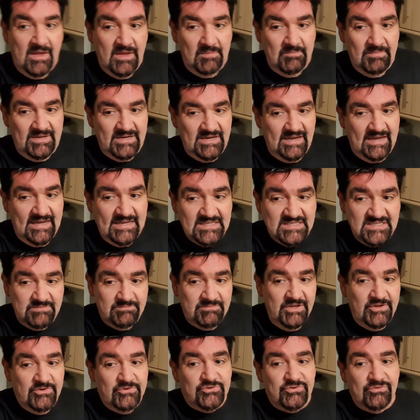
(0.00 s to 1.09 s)
But I had some
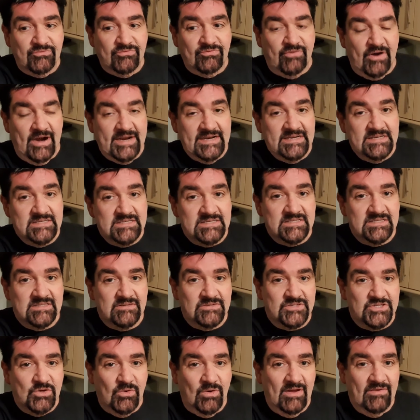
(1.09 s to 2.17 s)
mutual friends that I
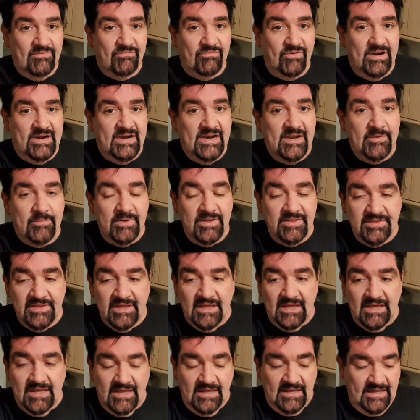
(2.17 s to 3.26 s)
was quite friendly with,
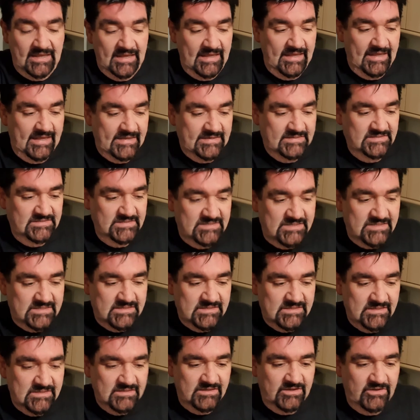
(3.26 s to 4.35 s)
and
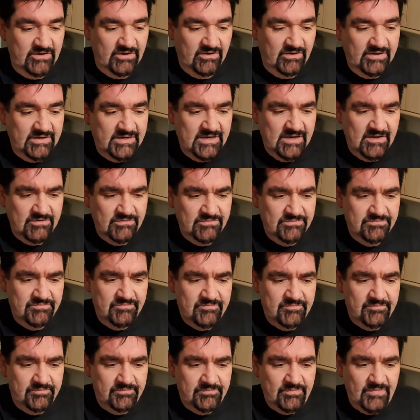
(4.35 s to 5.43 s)
I'd known
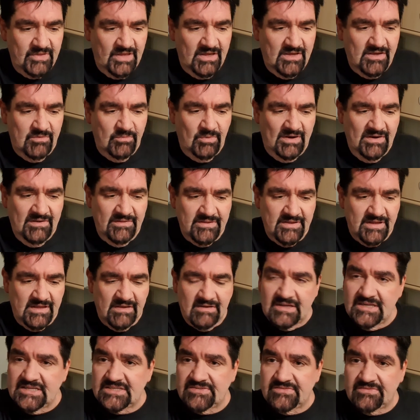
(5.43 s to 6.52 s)
one of the
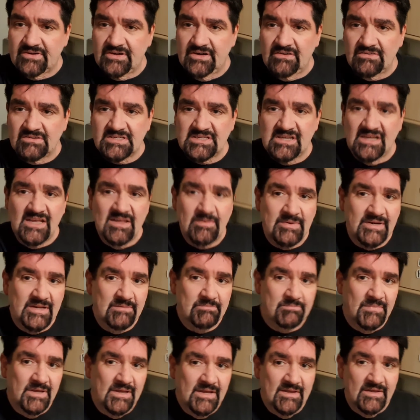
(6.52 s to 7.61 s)
guys for a long time, and
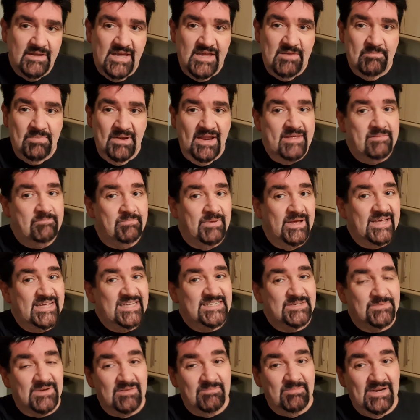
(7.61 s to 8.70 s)
he played
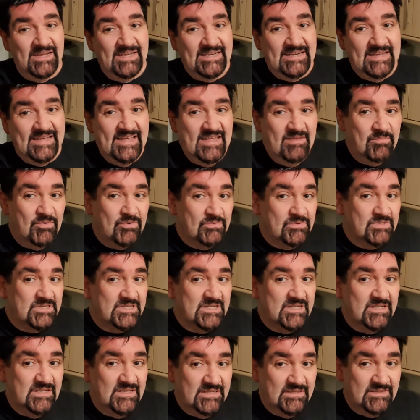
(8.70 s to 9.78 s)
bass when I played keyboards
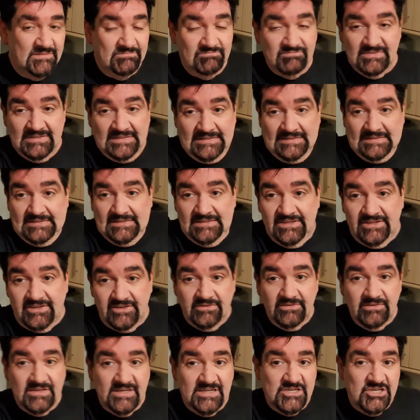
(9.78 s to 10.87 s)
in
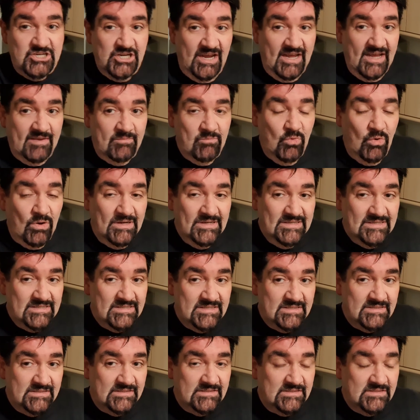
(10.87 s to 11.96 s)
a jam
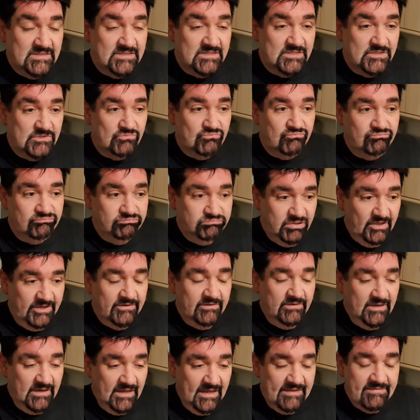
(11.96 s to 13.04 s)
once, and I
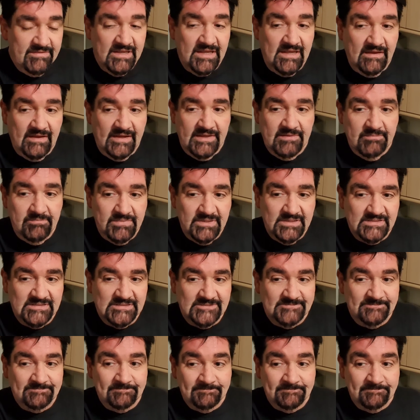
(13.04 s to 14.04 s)
liked the guy, but